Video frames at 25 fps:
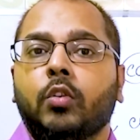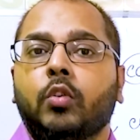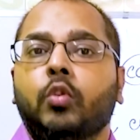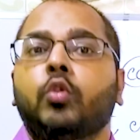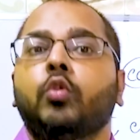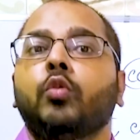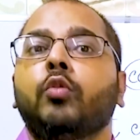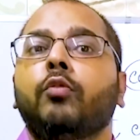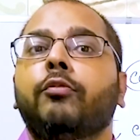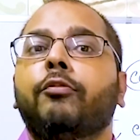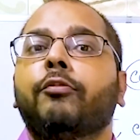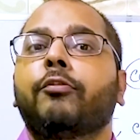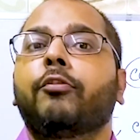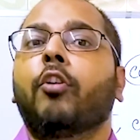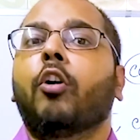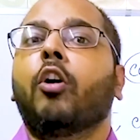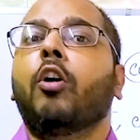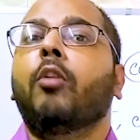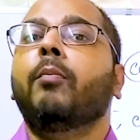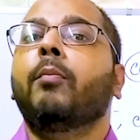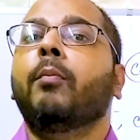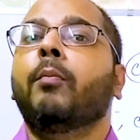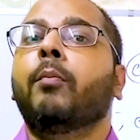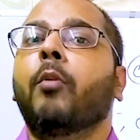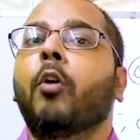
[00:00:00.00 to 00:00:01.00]
to
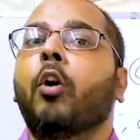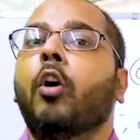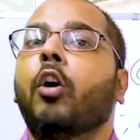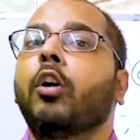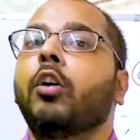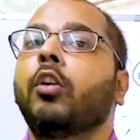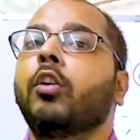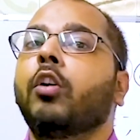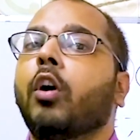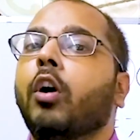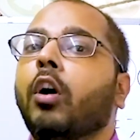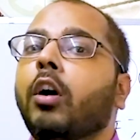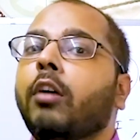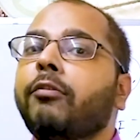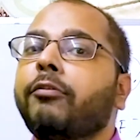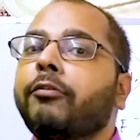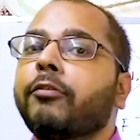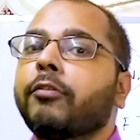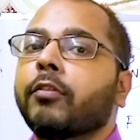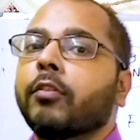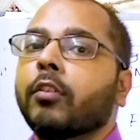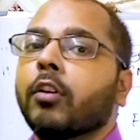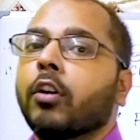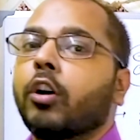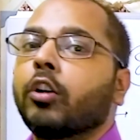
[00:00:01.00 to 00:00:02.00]
form bond of
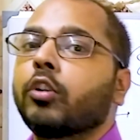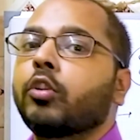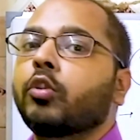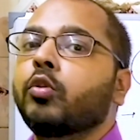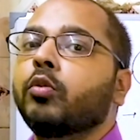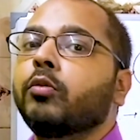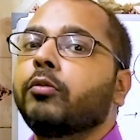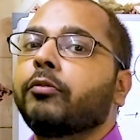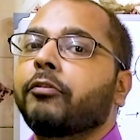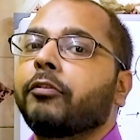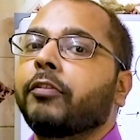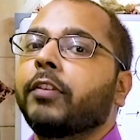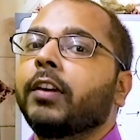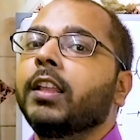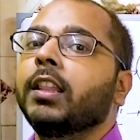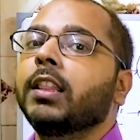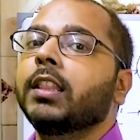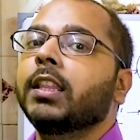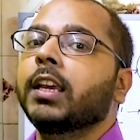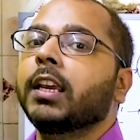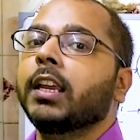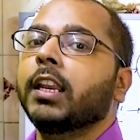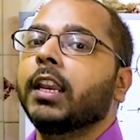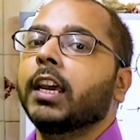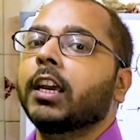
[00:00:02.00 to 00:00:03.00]
or to fill
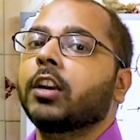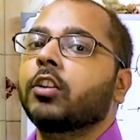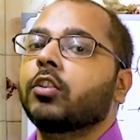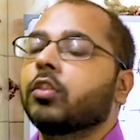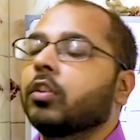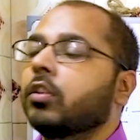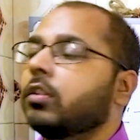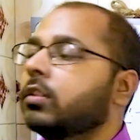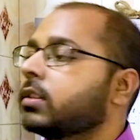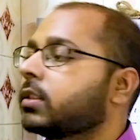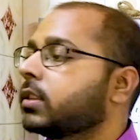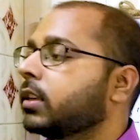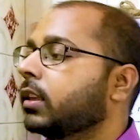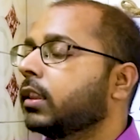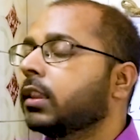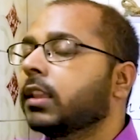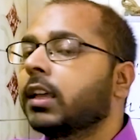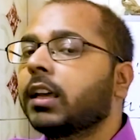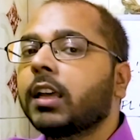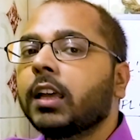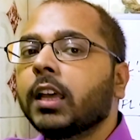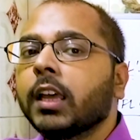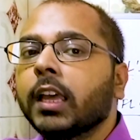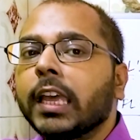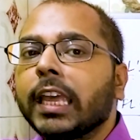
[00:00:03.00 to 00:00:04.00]
the electrons in
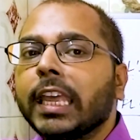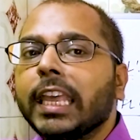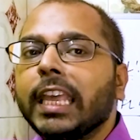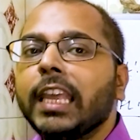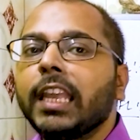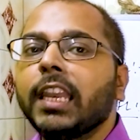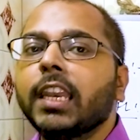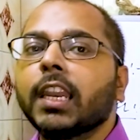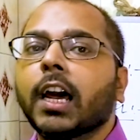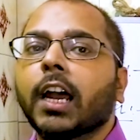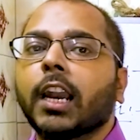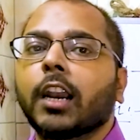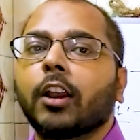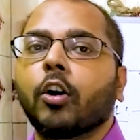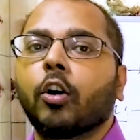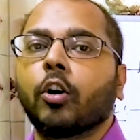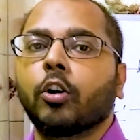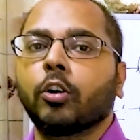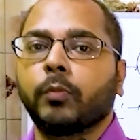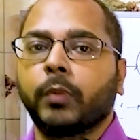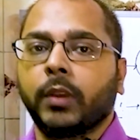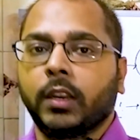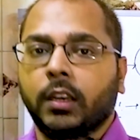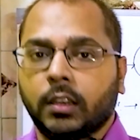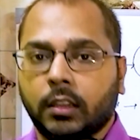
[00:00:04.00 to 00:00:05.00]
the inner
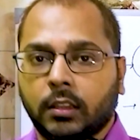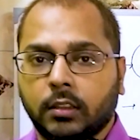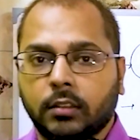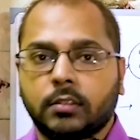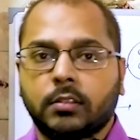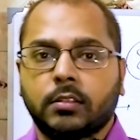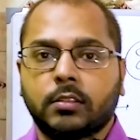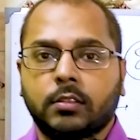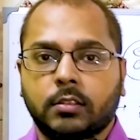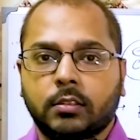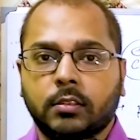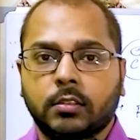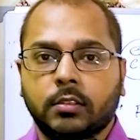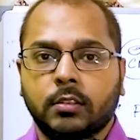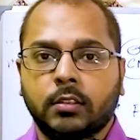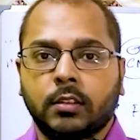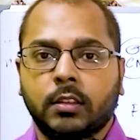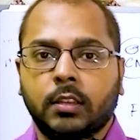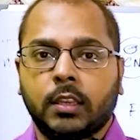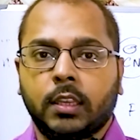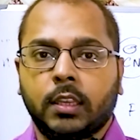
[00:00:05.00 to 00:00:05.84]
orbitals.